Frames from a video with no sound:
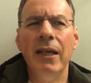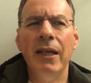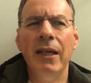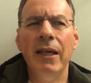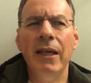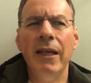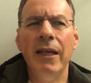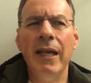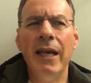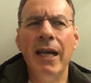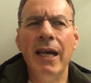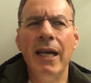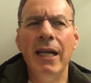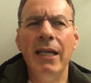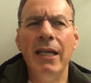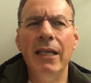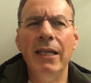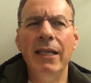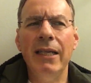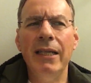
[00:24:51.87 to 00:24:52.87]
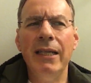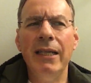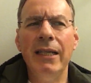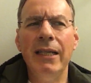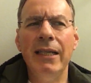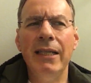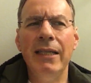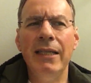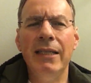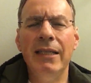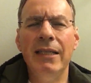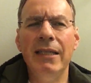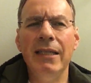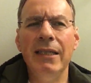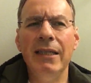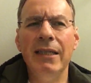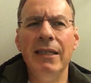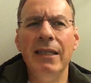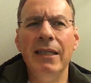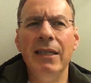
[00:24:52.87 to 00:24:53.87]
in that
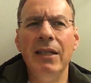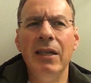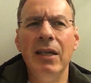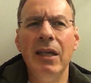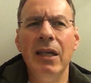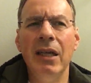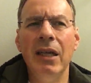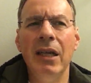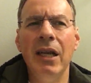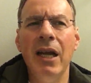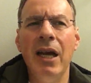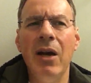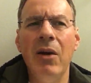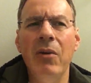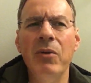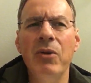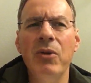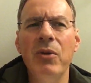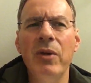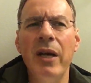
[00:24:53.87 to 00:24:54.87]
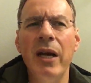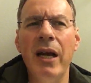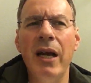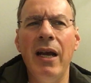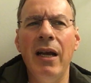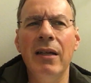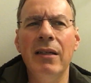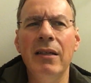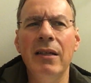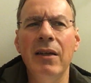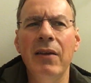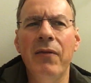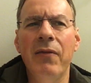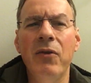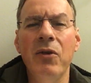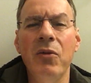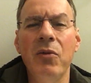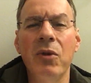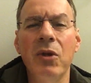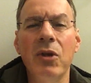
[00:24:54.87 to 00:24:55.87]
instant. And how would you act
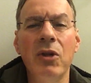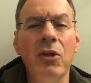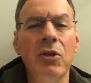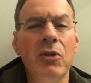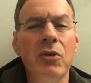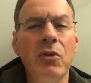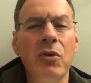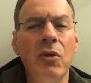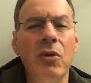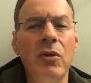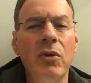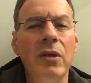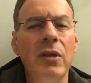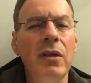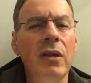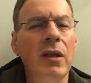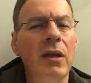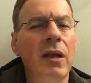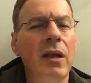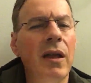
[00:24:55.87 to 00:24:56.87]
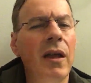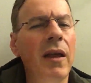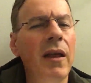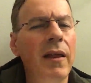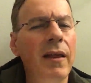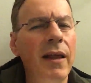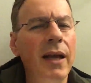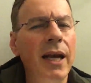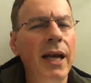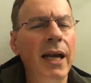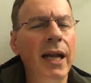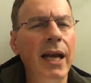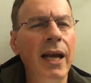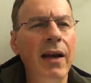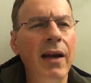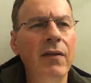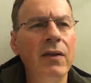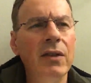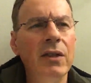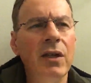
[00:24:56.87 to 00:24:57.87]
if you were controlling that
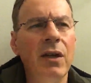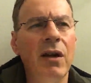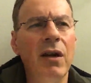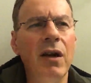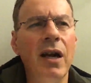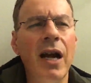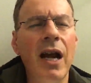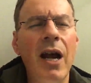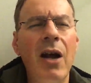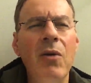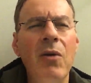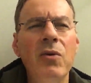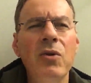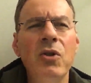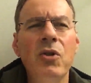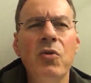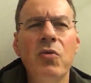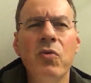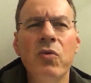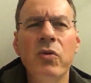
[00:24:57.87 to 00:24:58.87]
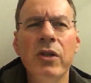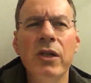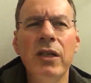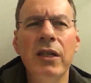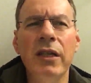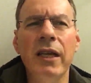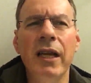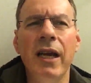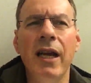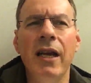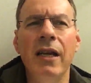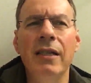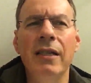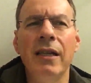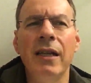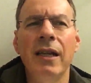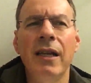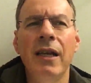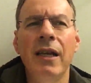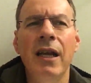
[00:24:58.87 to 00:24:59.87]
avatar, how would you really act
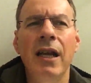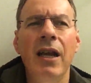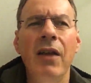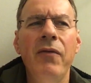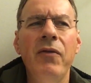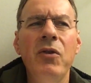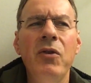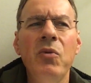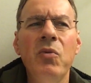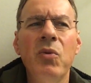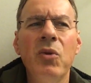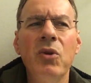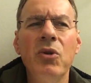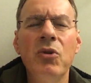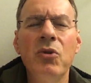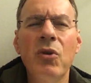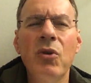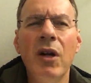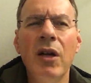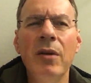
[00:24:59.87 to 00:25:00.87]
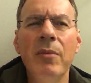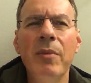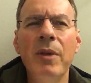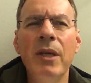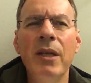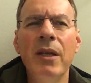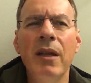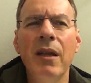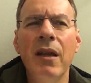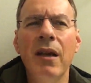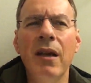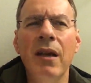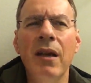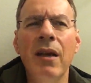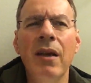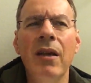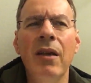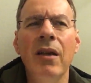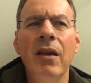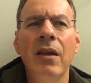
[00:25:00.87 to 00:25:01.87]
if you were trying to be in
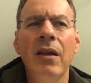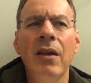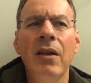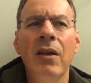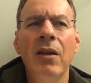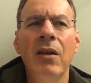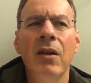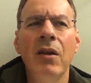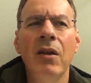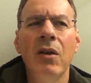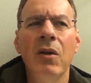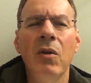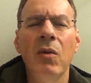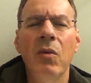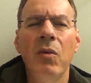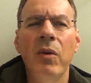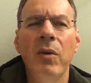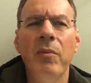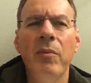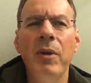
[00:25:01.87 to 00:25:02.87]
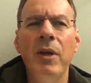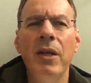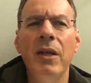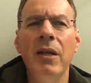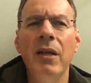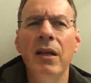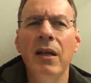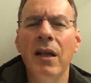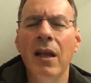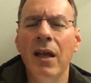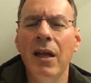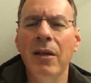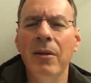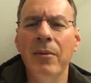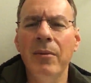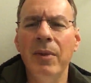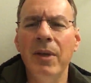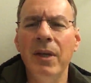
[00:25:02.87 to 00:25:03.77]
line with being an enlightened